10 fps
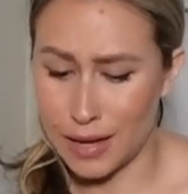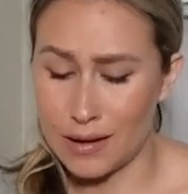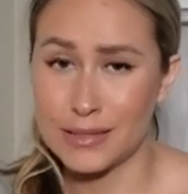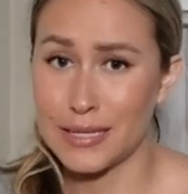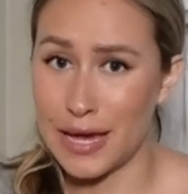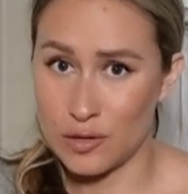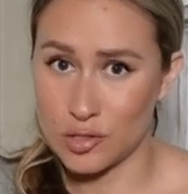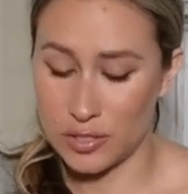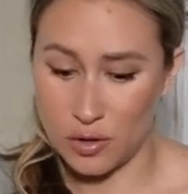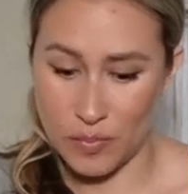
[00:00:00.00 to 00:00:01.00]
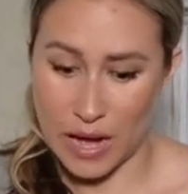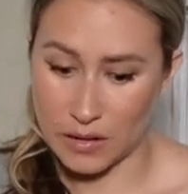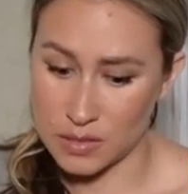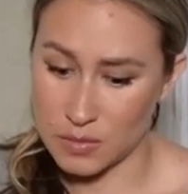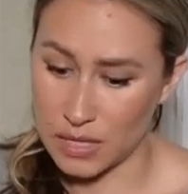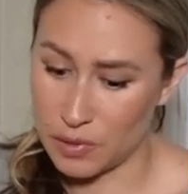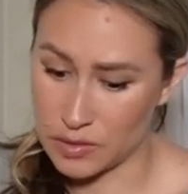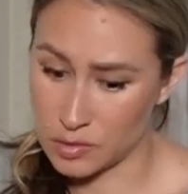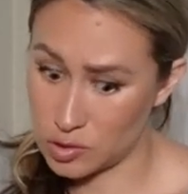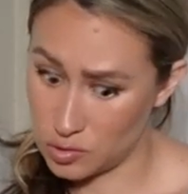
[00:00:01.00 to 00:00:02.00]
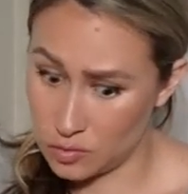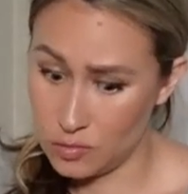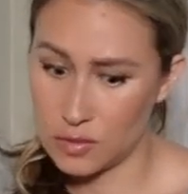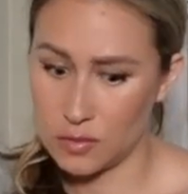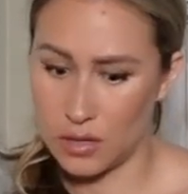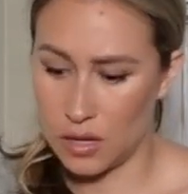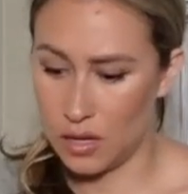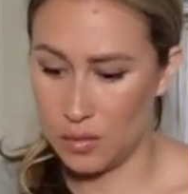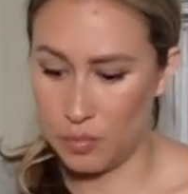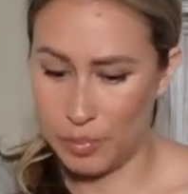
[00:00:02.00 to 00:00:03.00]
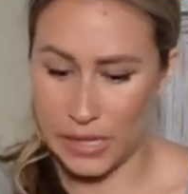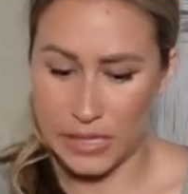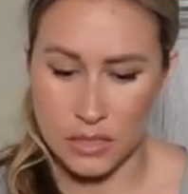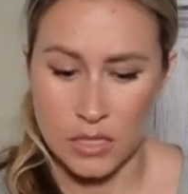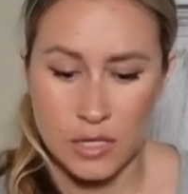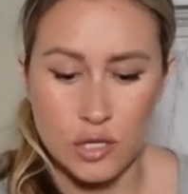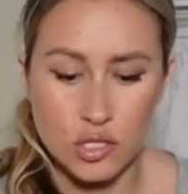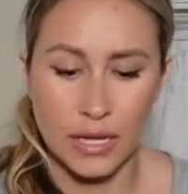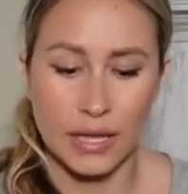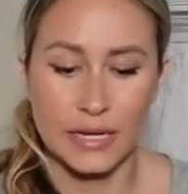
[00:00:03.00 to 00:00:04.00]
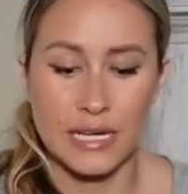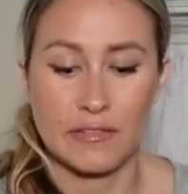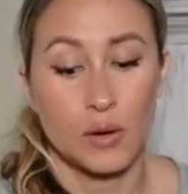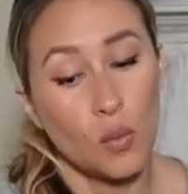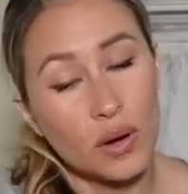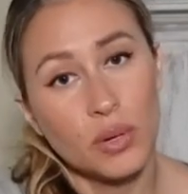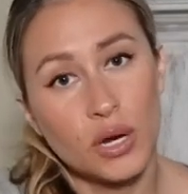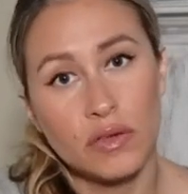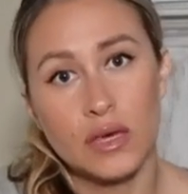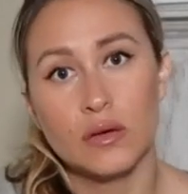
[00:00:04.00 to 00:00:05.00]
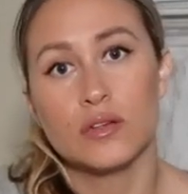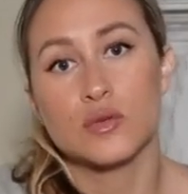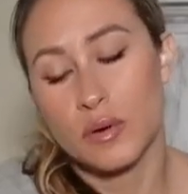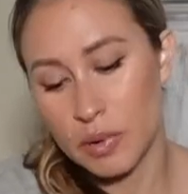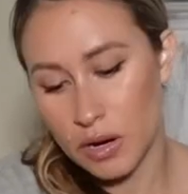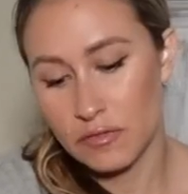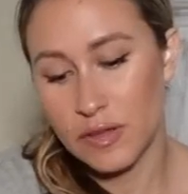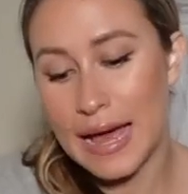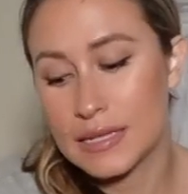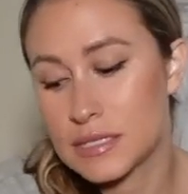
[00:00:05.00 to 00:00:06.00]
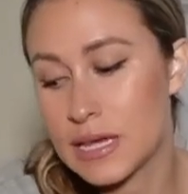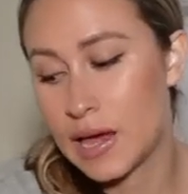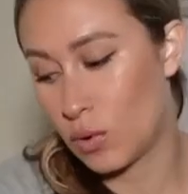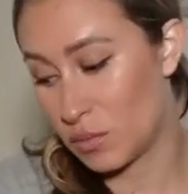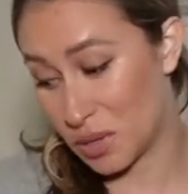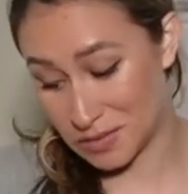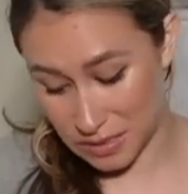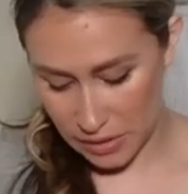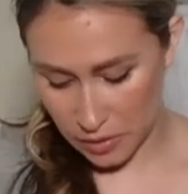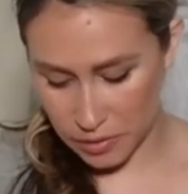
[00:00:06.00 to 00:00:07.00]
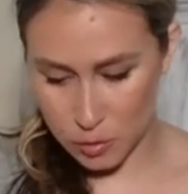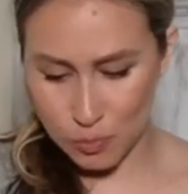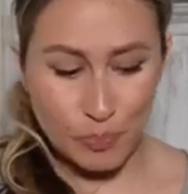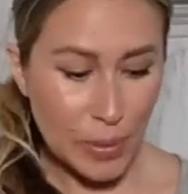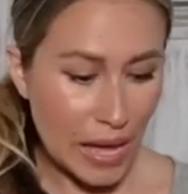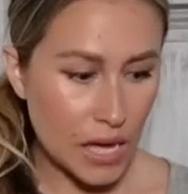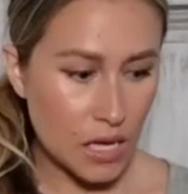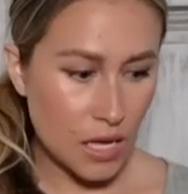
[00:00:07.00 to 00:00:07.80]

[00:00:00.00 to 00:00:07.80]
Honestly, I usually don't pack this many pairs of shoes, but usually I like to have like one pair of heels, one pair of flats, and one pair of sneakers. But